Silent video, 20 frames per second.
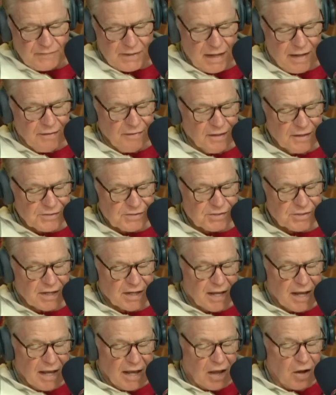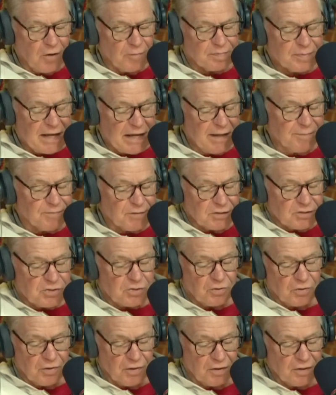and this helped keep the
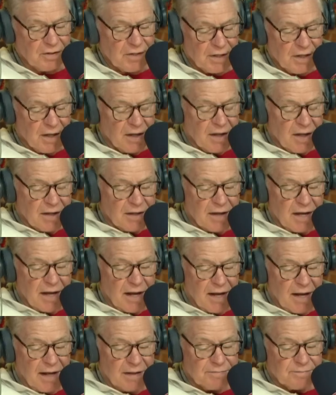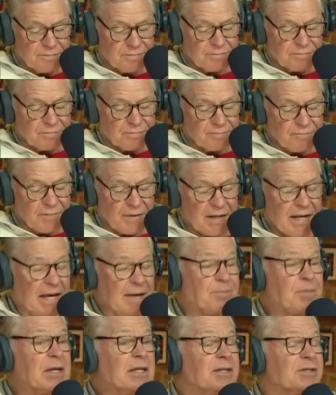Tour, uh,
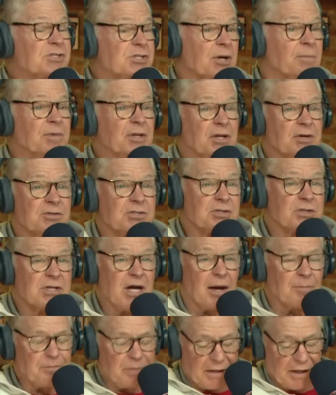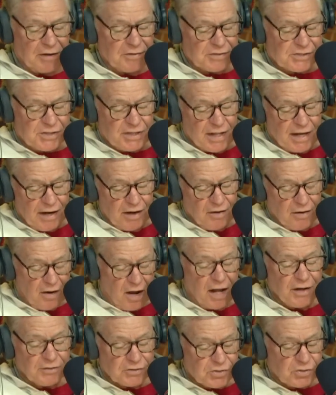keeping some of their top players there
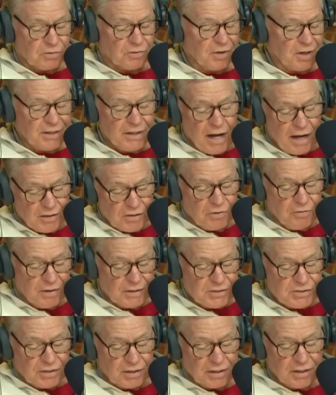on tour and not going to the